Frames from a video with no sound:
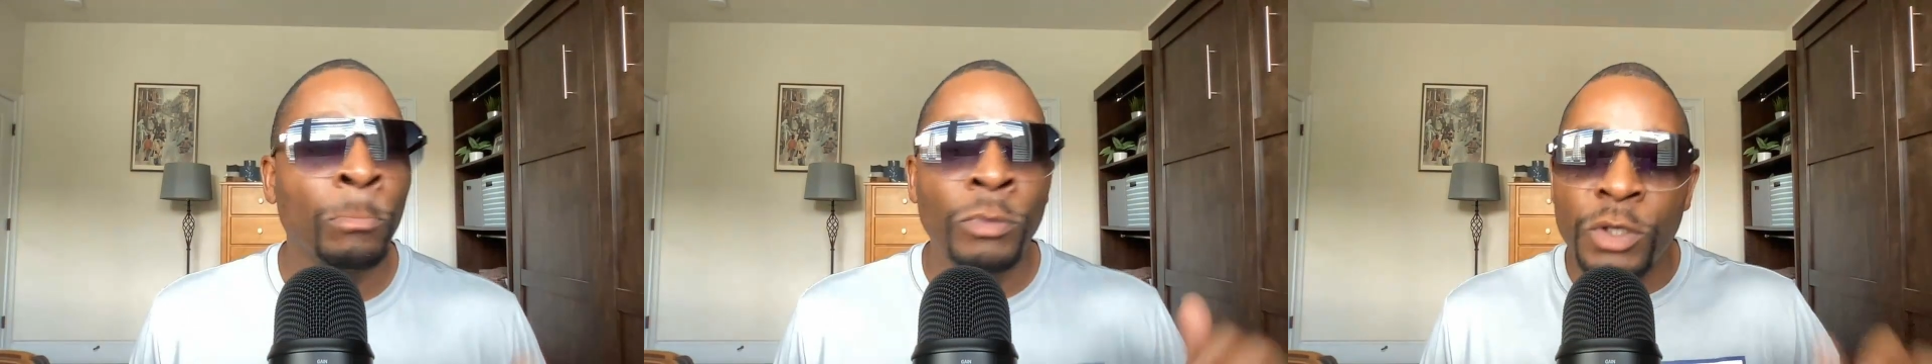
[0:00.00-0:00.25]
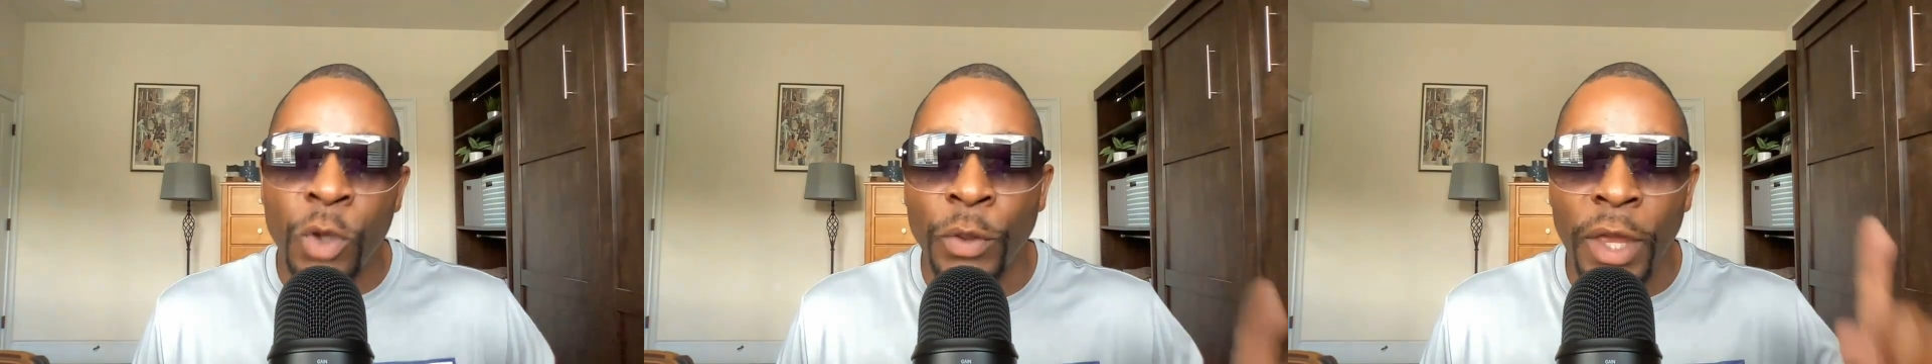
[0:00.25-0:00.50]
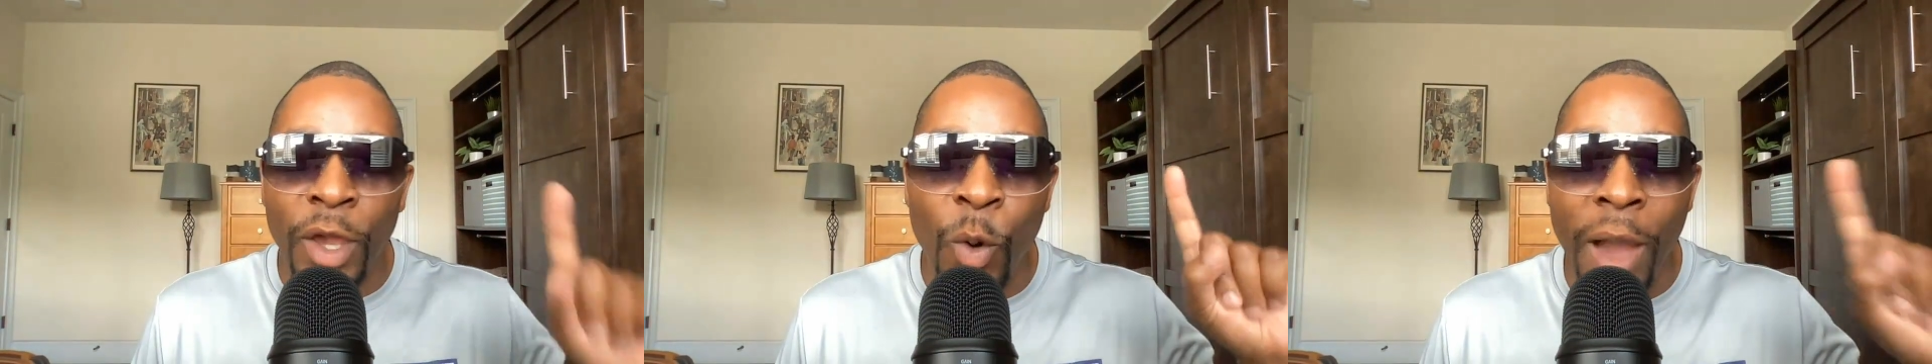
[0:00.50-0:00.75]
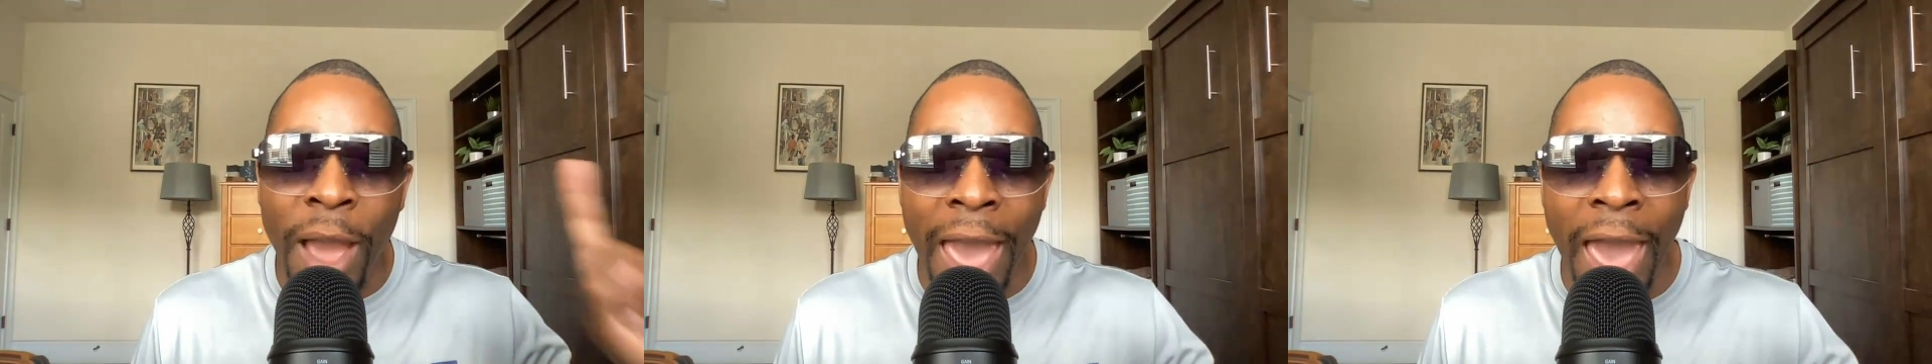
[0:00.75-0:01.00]
So they
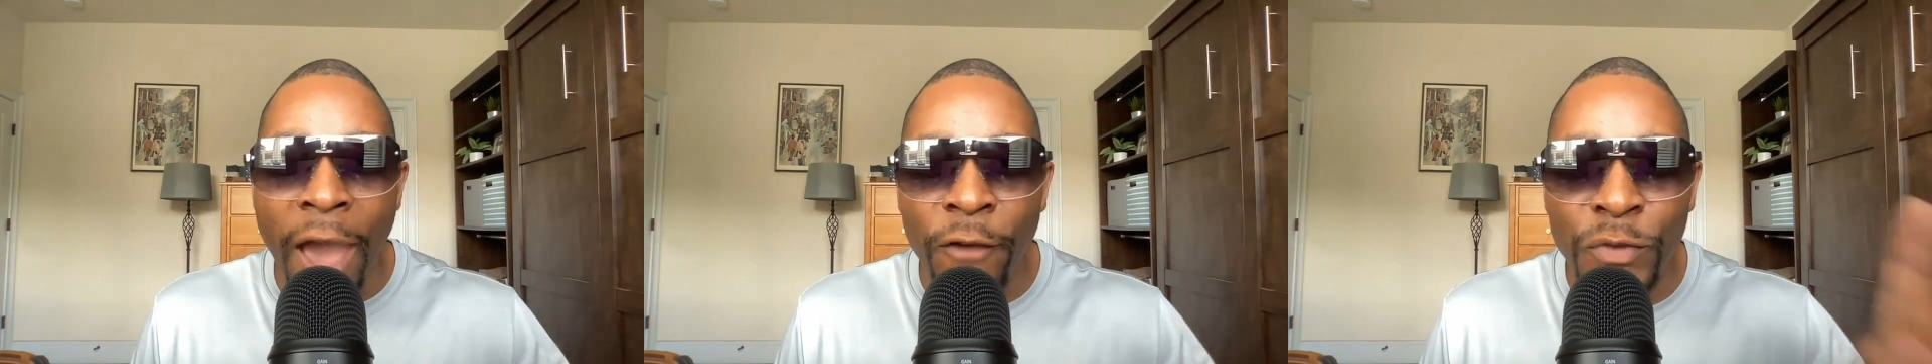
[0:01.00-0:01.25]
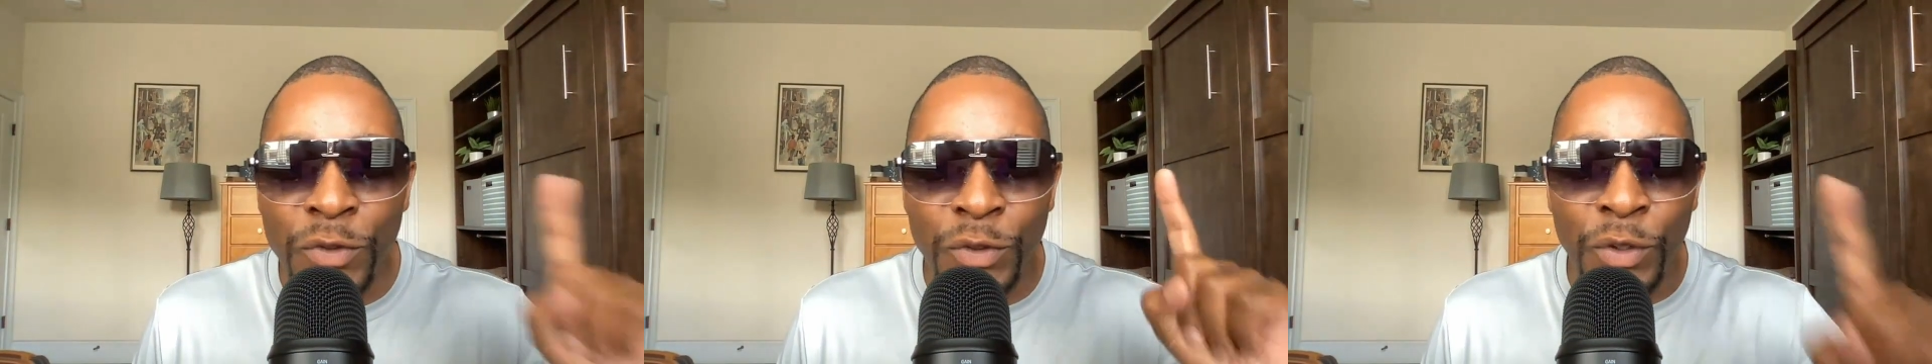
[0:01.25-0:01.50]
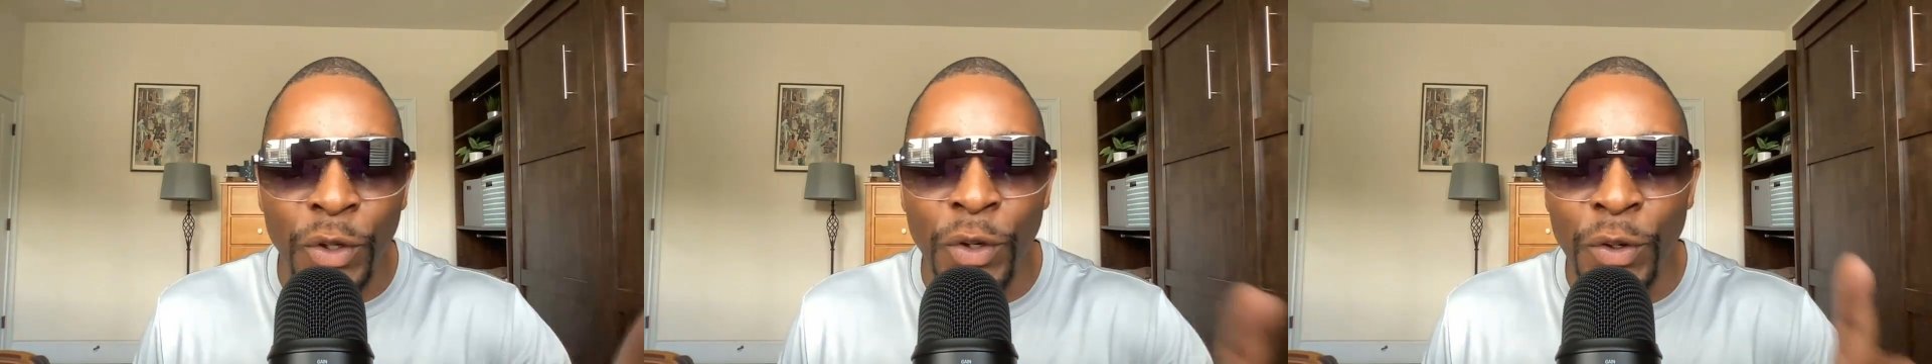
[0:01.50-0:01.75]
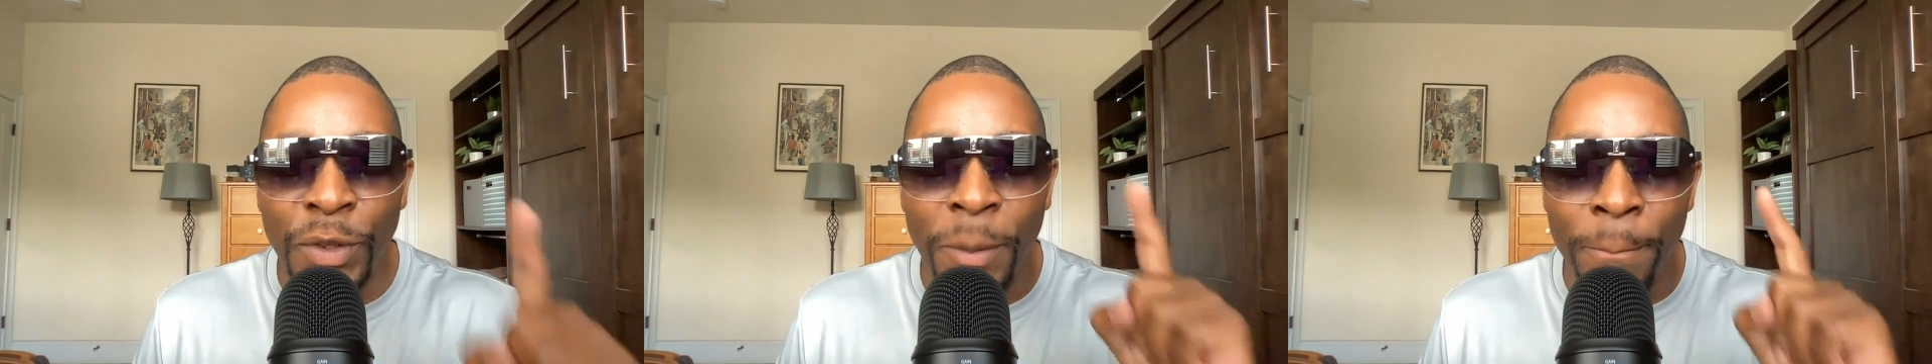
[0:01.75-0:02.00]
go
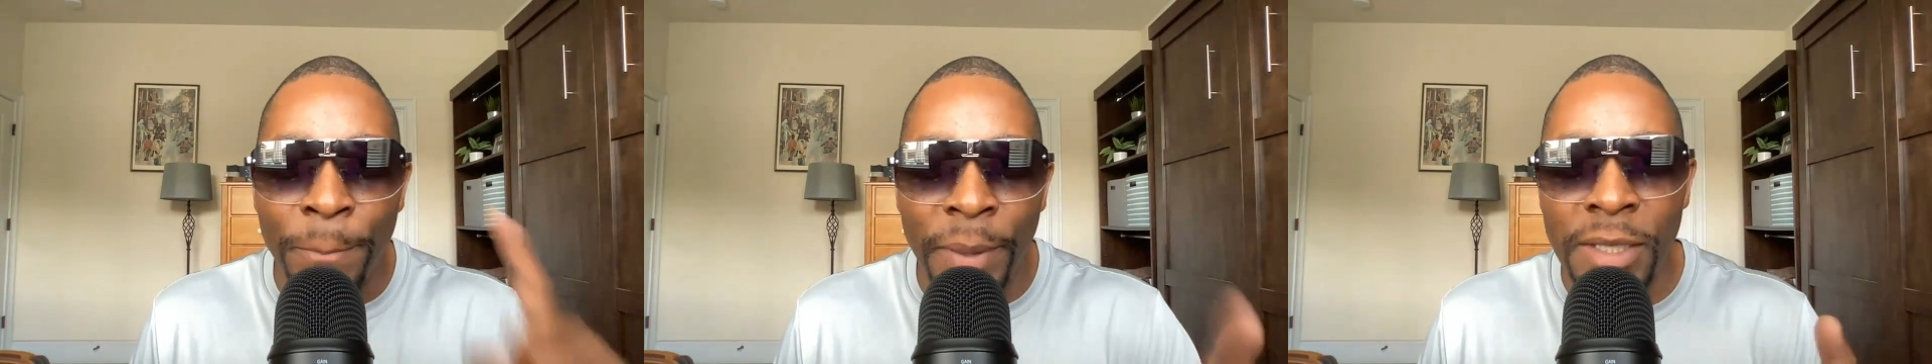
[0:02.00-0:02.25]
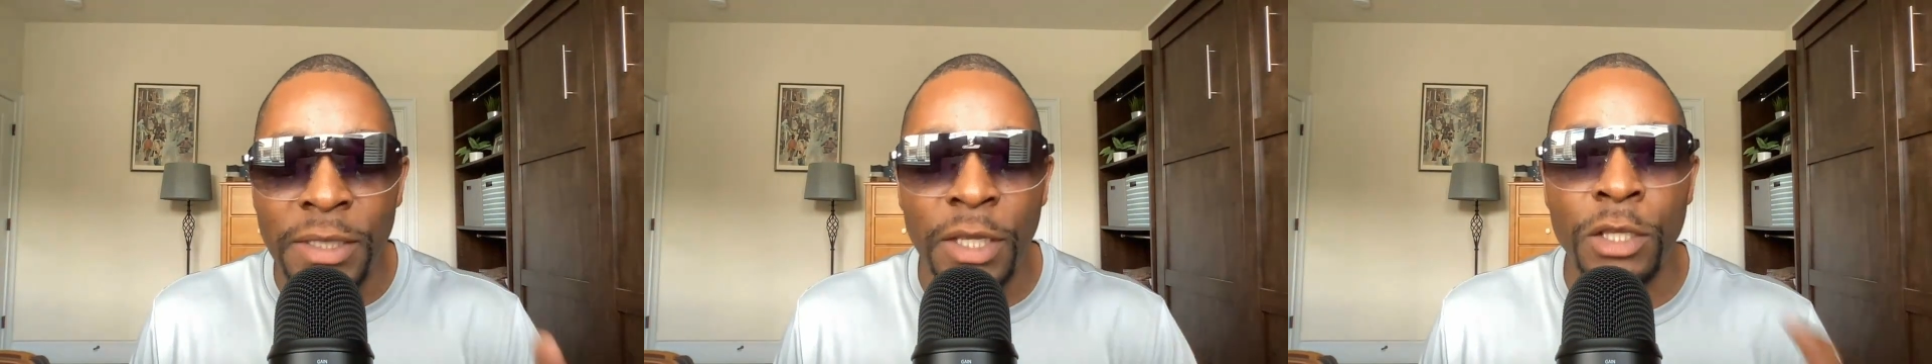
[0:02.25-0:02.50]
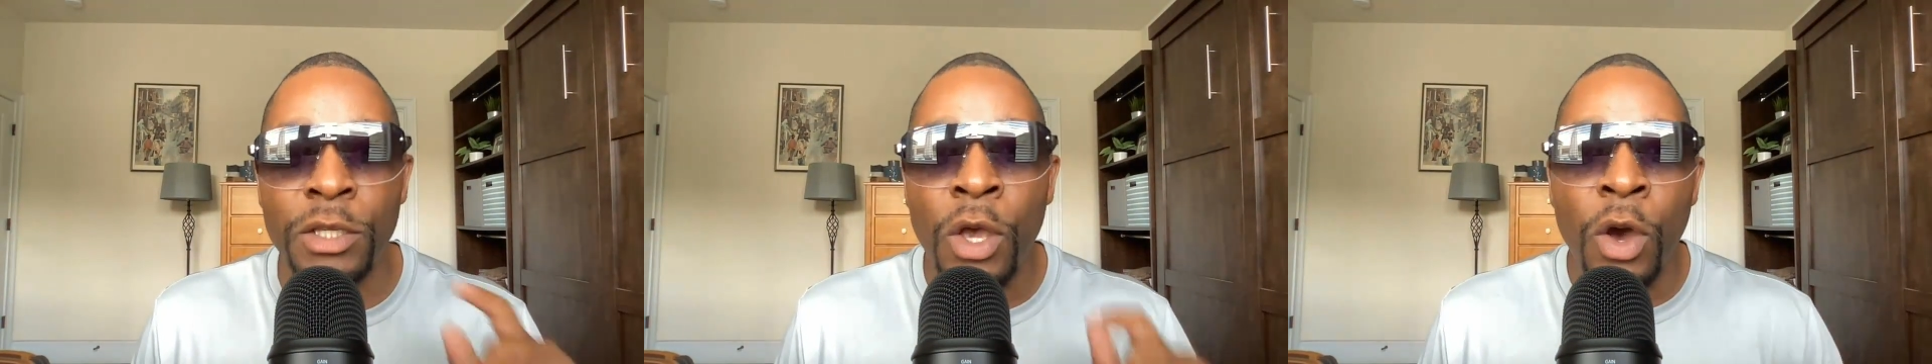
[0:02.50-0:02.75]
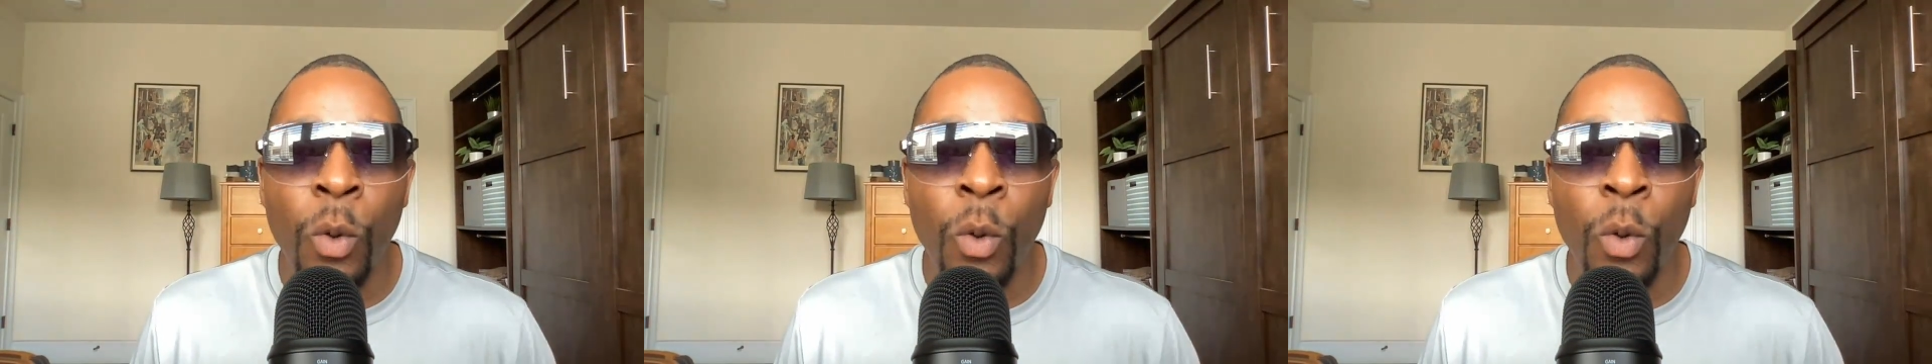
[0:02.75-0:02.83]
after the business.